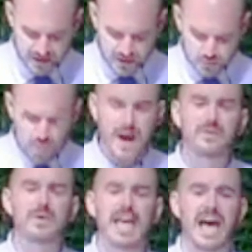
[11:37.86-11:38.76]
when
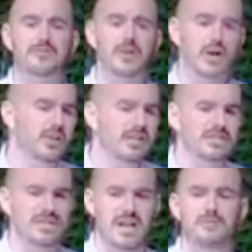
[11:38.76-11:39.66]
we have courage
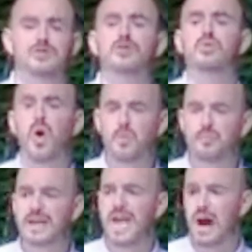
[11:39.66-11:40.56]
enough to open our